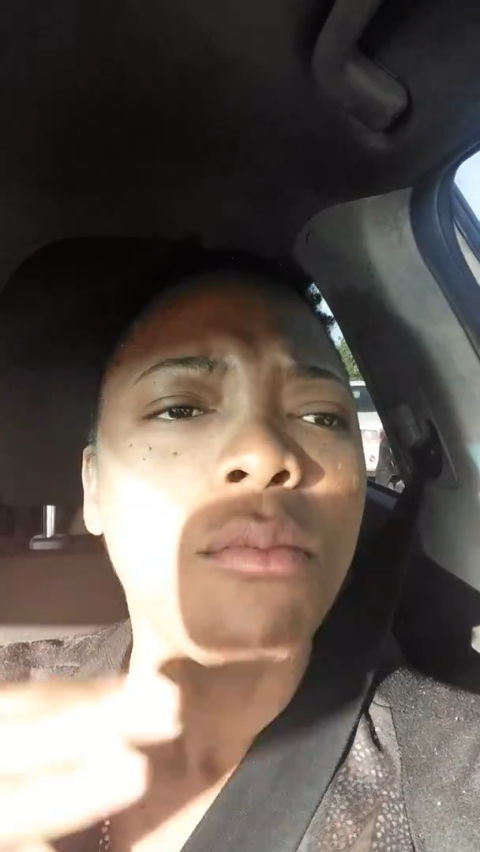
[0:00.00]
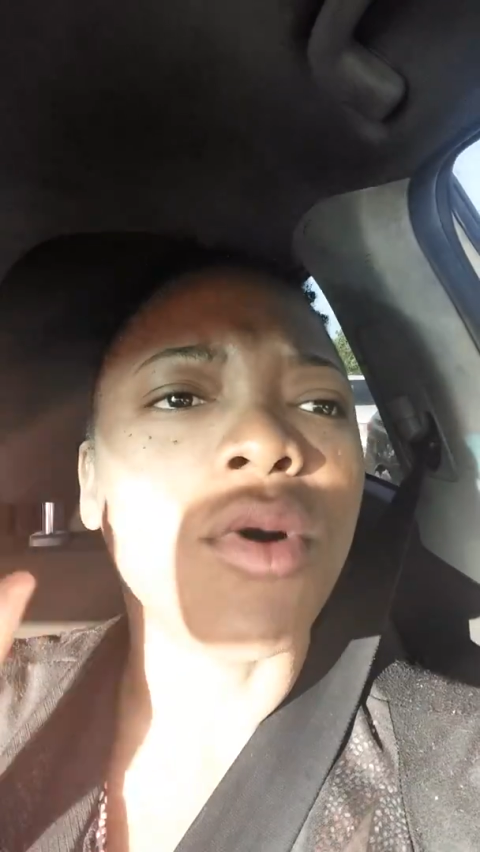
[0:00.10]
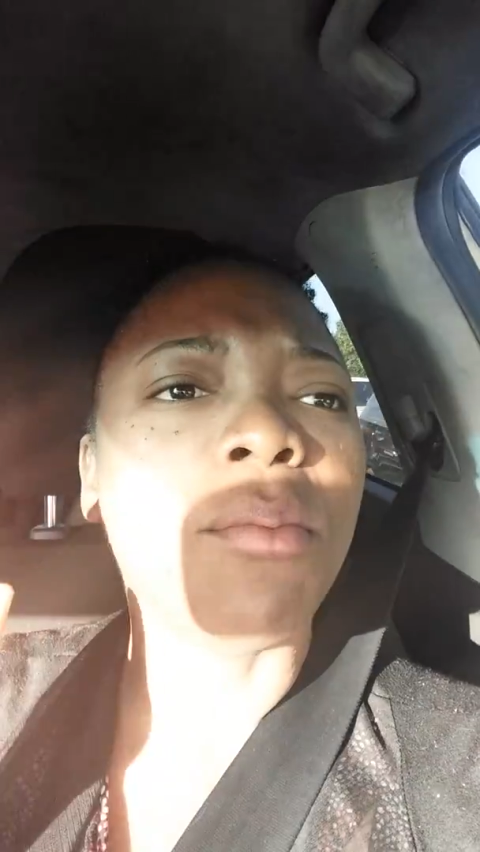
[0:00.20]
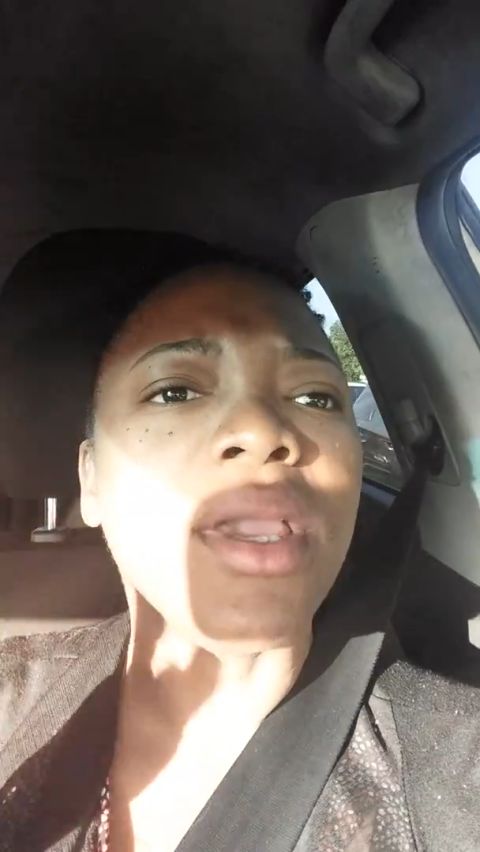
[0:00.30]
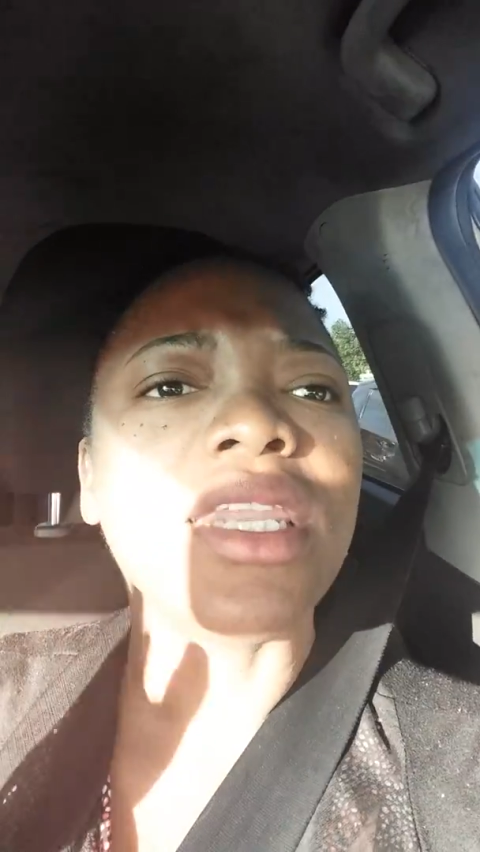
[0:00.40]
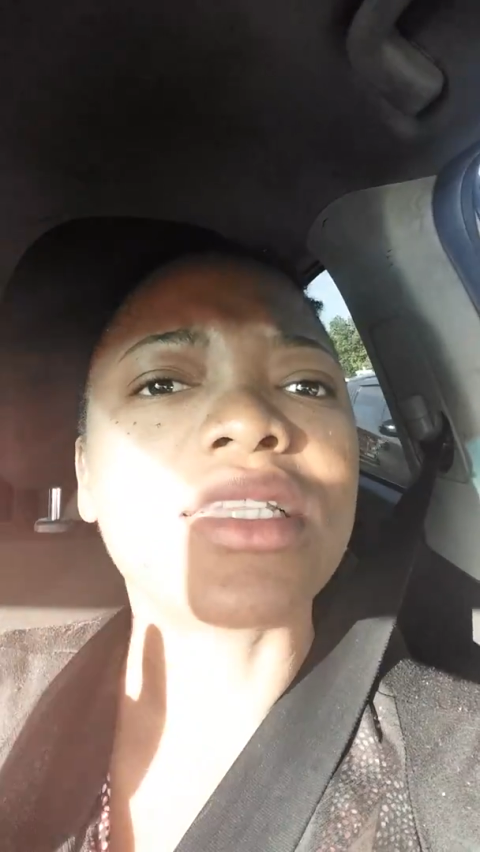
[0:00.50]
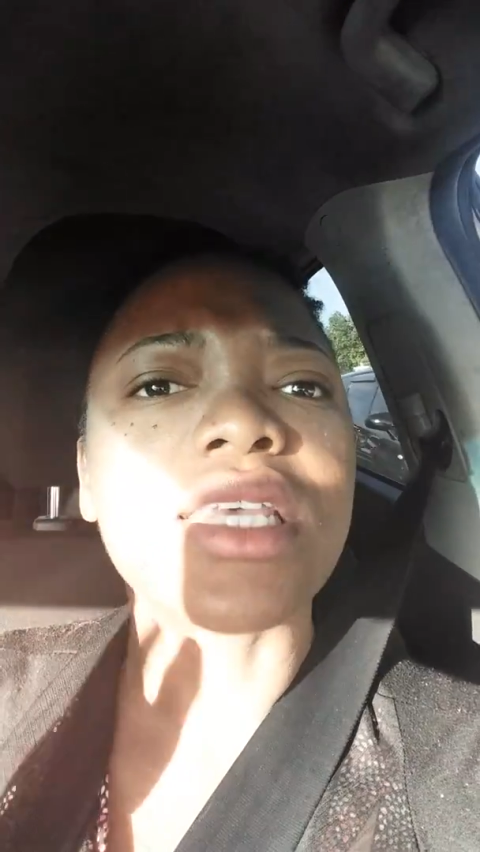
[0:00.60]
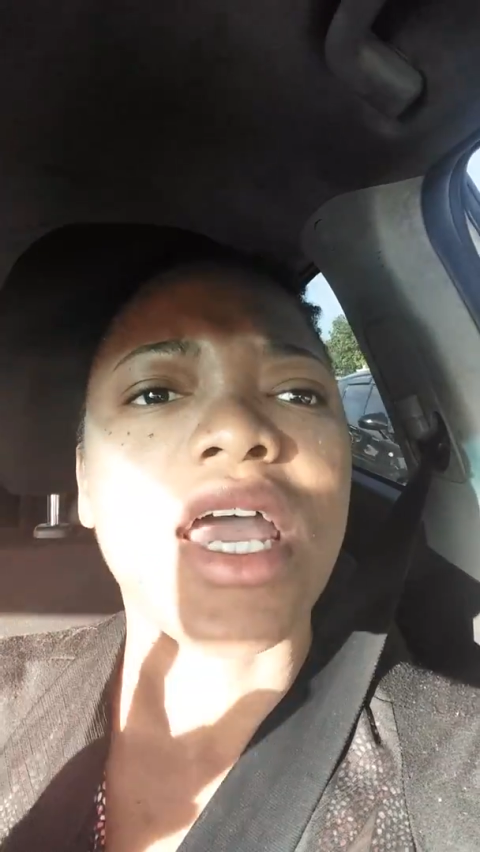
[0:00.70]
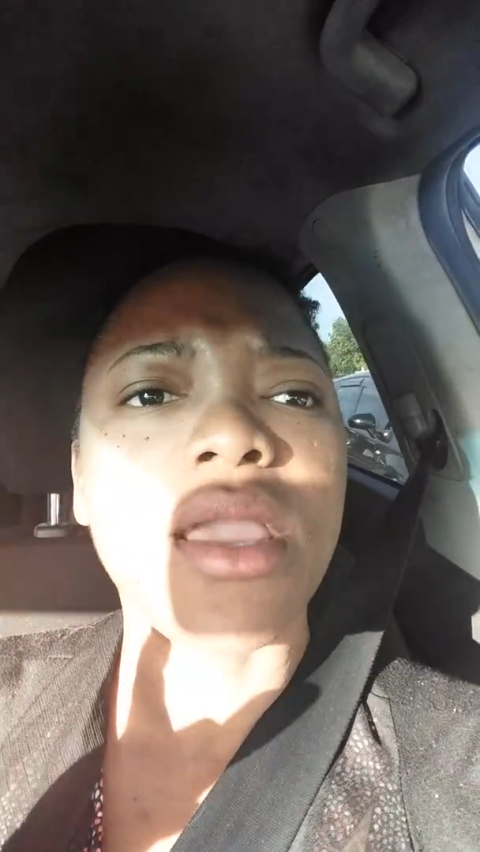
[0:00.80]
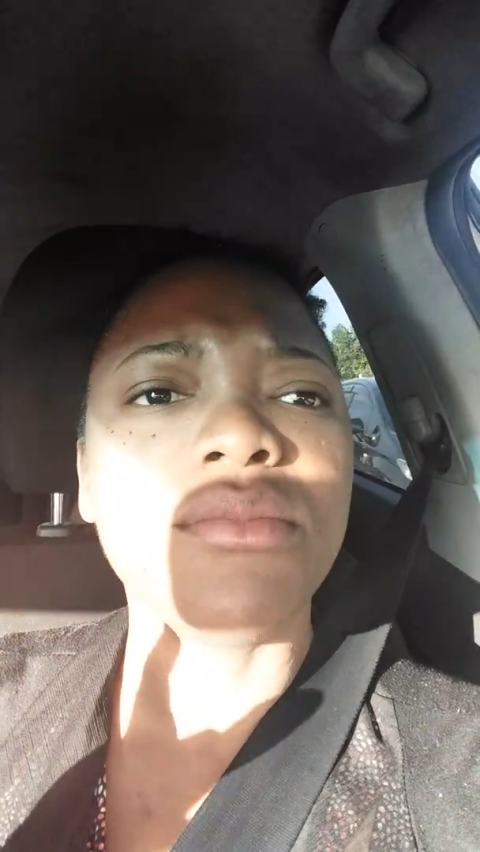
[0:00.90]
But many
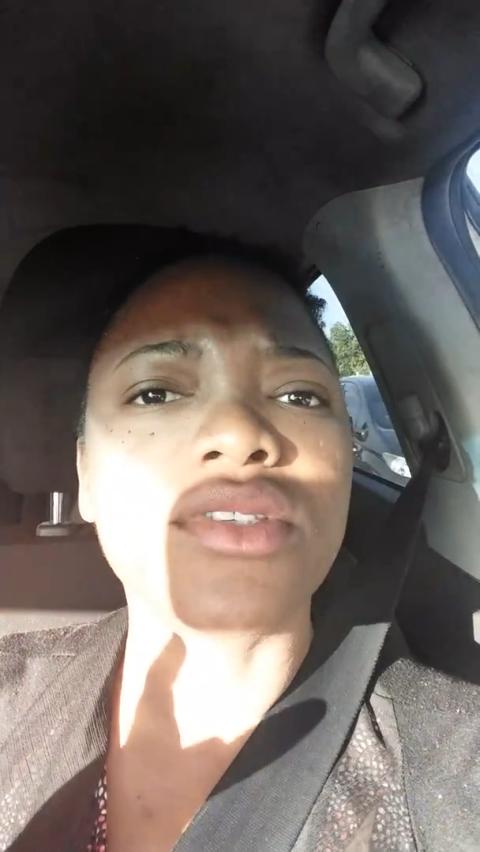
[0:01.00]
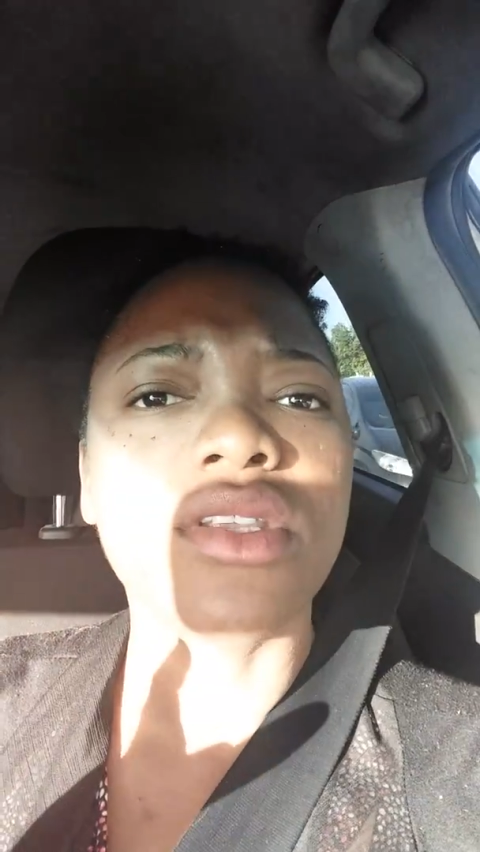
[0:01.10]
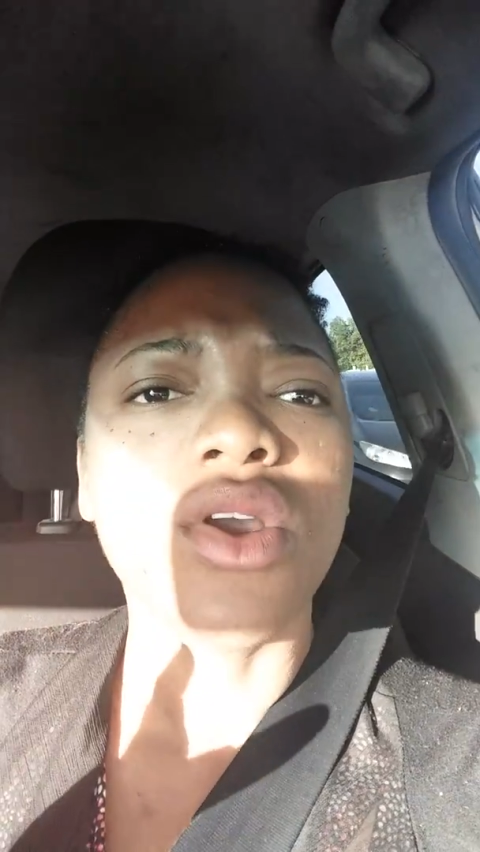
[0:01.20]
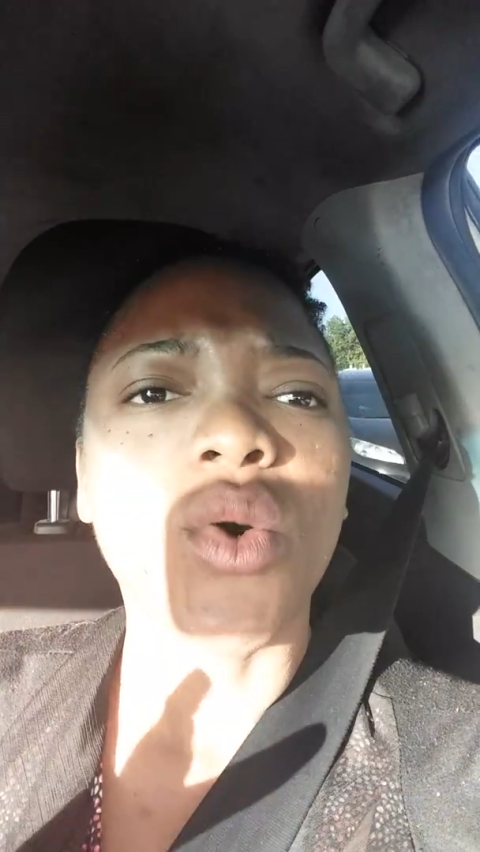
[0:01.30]
times